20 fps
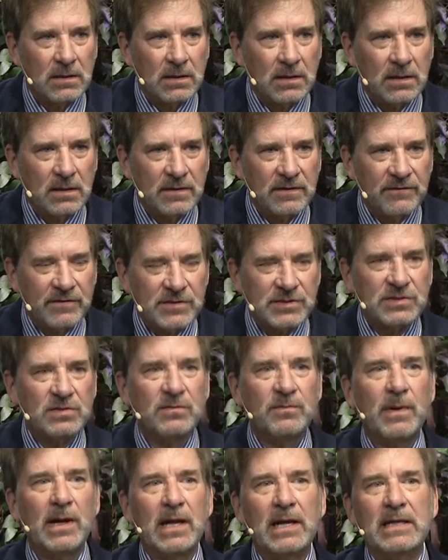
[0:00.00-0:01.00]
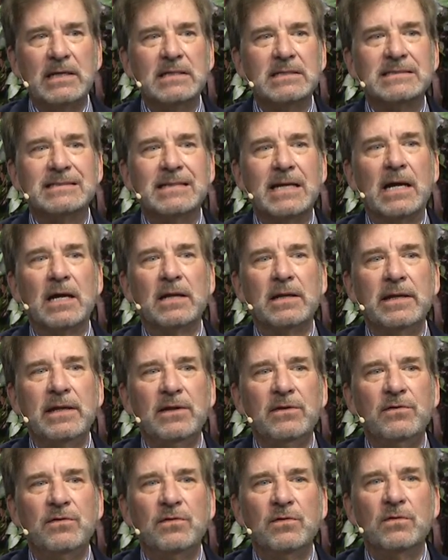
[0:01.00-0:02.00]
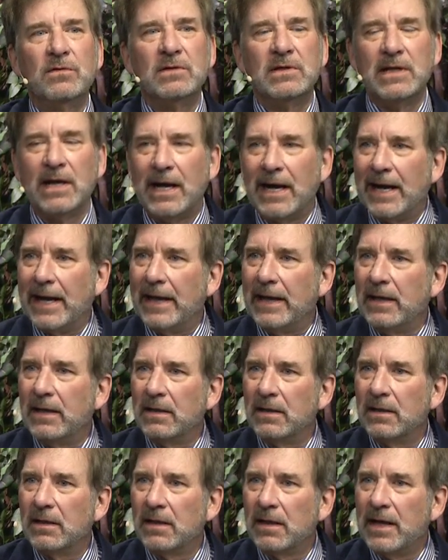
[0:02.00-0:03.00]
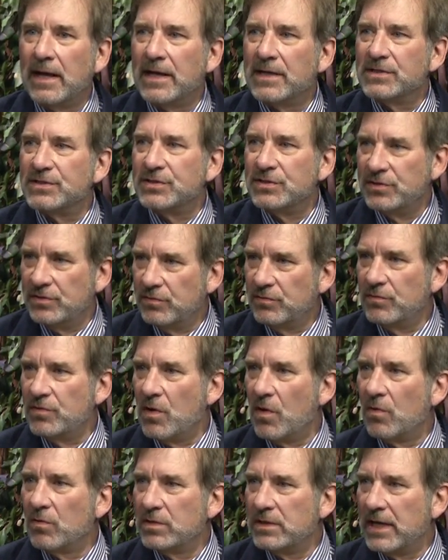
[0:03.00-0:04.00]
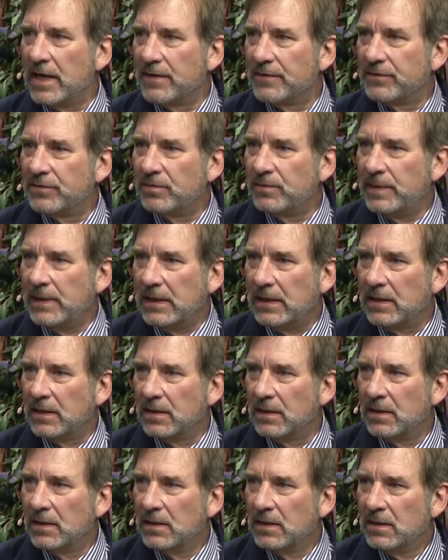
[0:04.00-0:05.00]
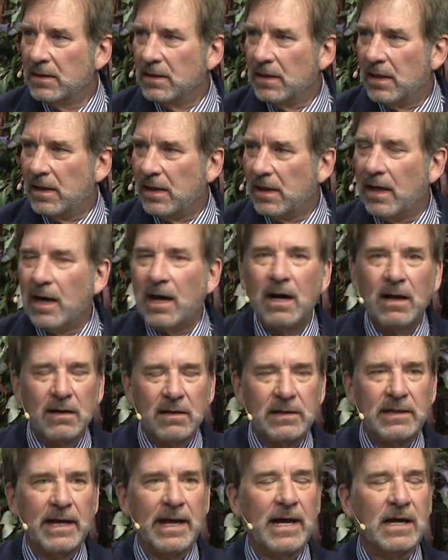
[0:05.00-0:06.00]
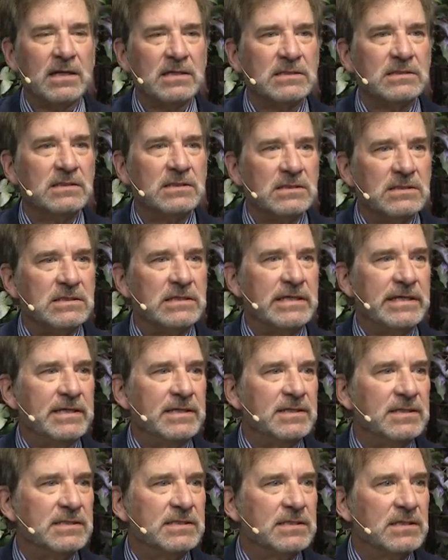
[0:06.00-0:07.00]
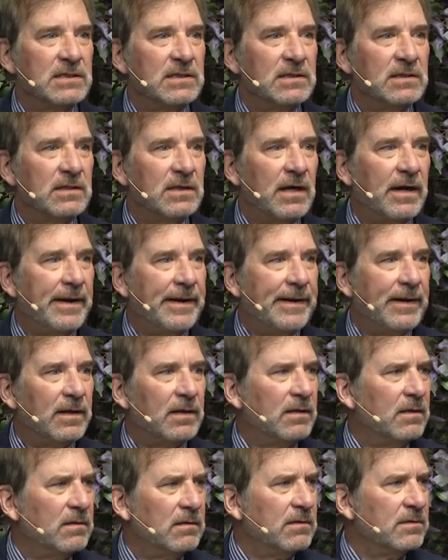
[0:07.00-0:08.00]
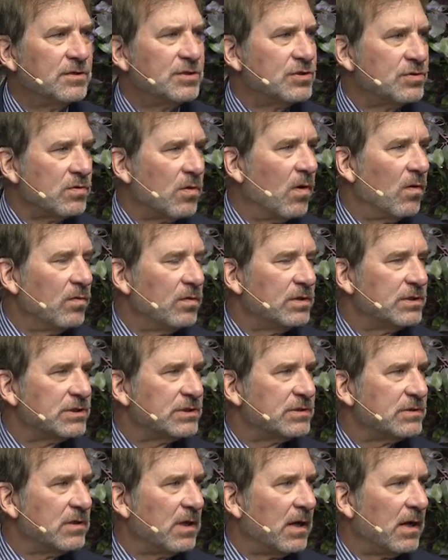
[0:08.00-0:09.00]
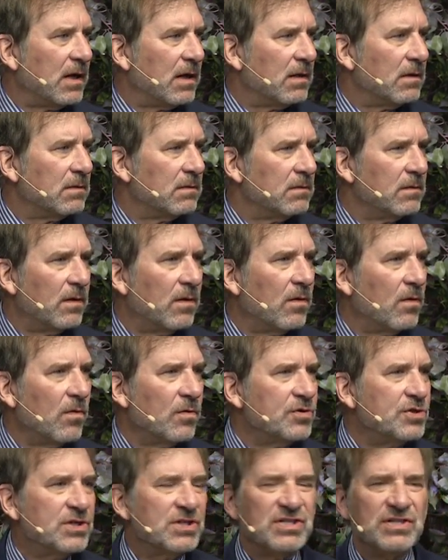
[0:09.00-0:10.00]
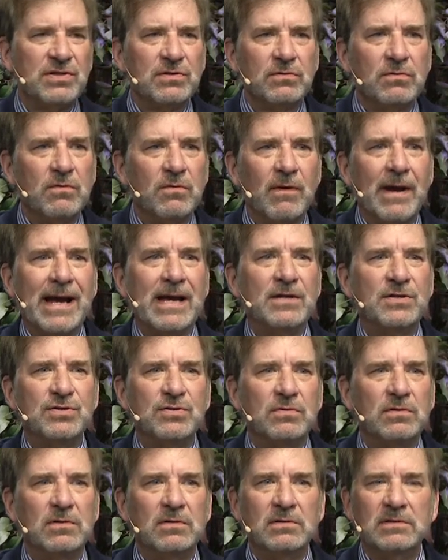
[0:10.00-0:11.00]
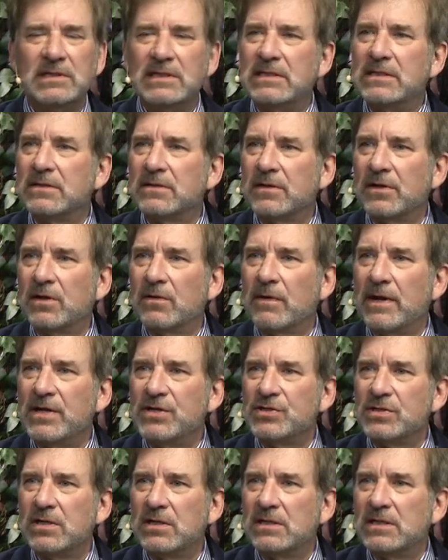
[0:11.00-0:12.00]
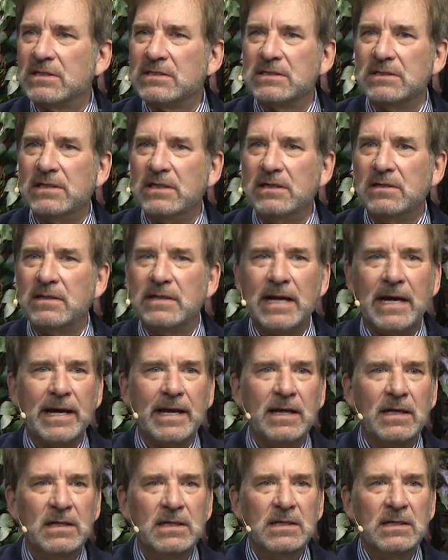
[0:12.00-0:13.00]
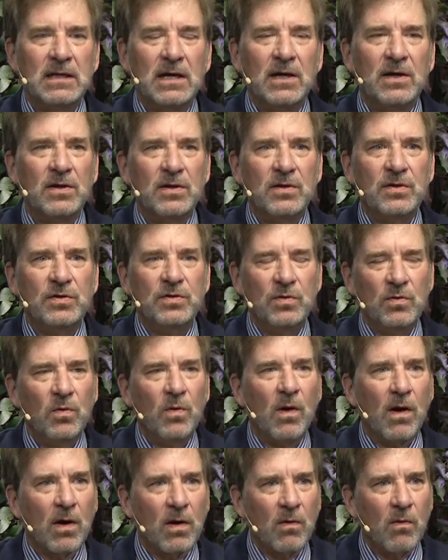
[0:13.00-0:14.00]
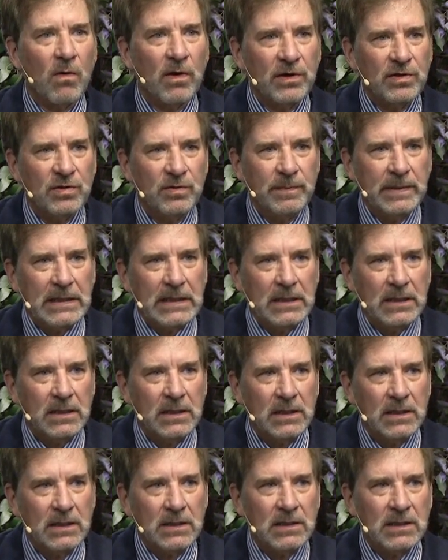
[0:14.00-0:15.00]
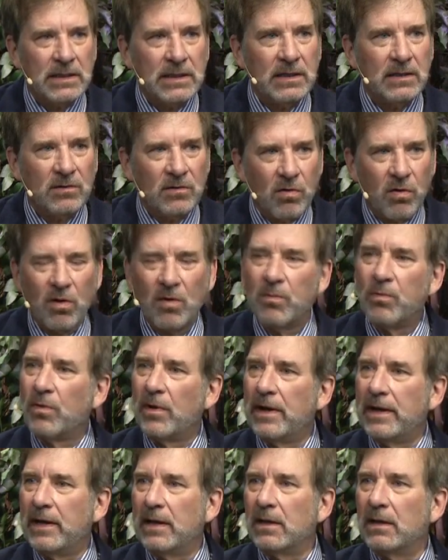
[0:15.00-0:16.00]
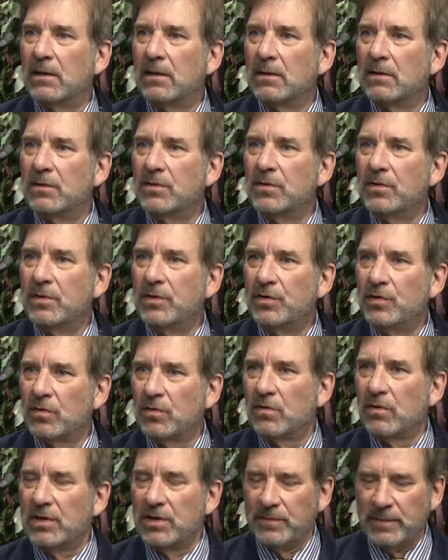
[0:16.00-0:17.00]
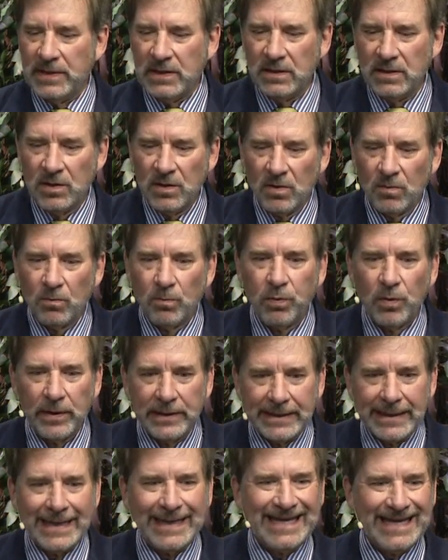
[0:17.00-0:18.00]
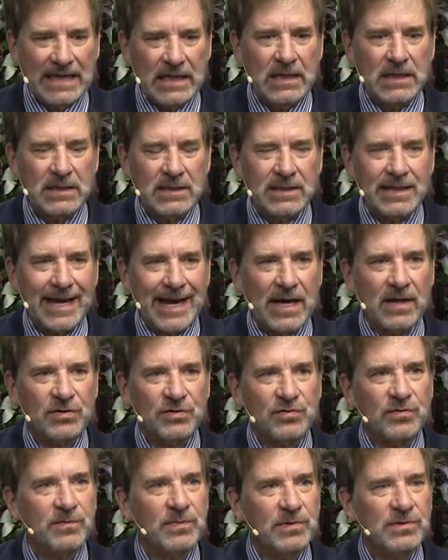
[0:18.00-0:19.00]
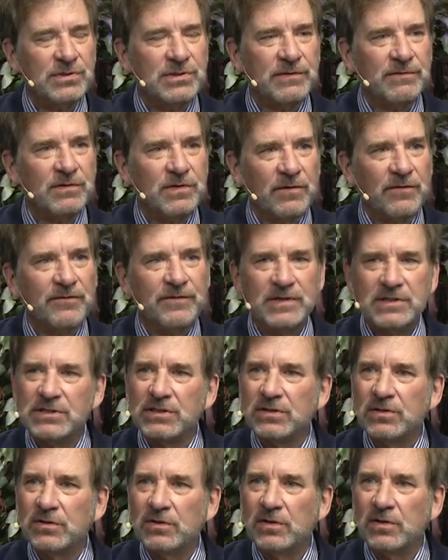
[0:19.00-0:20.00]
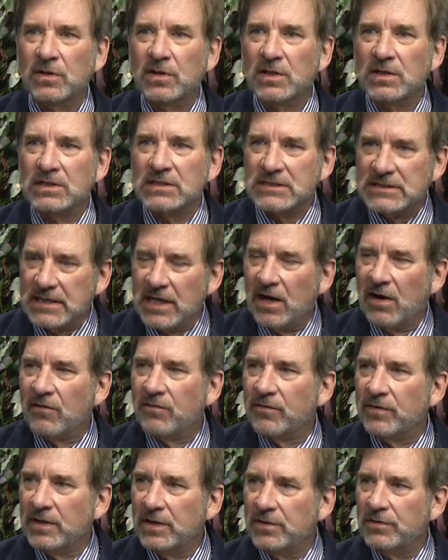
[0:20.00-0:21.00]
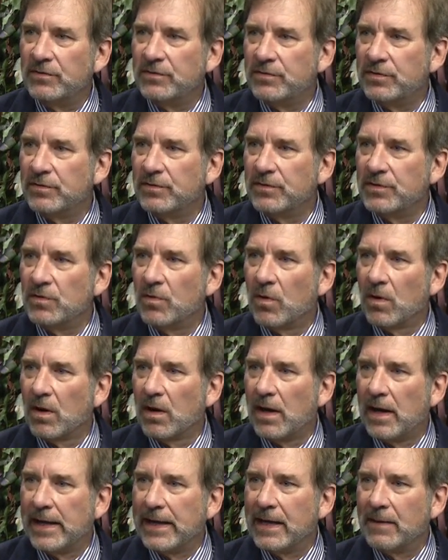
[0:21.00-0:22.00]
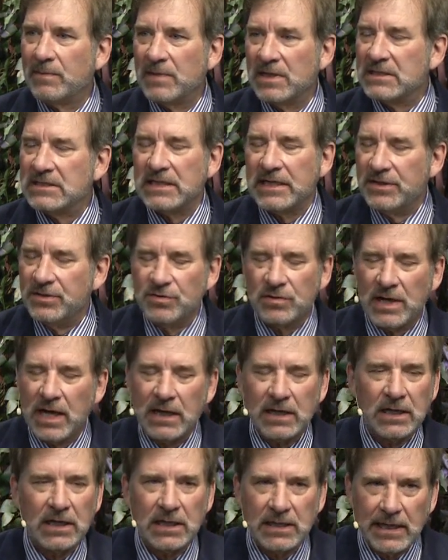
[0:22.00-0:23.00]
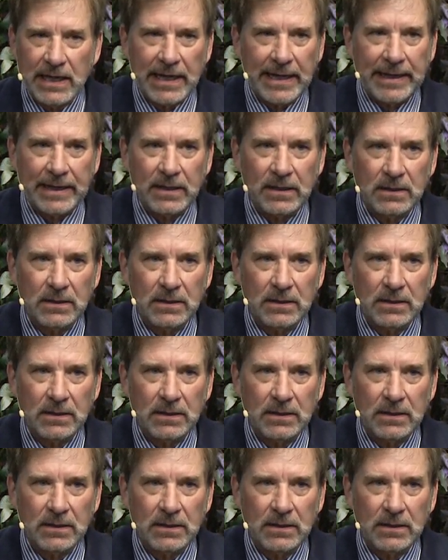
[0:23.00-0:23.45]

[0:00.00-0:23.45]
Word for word: Uh, the physical body does not need to die as you know death to be. Uh, heart attacks, disease, Uh, strokes, uh, or just gradual deterioration. It doesn't need to die. Uh, you are going to be incorporating, you're going to be bringing in the attributes of your physical self into your I amness, and you're not going to die.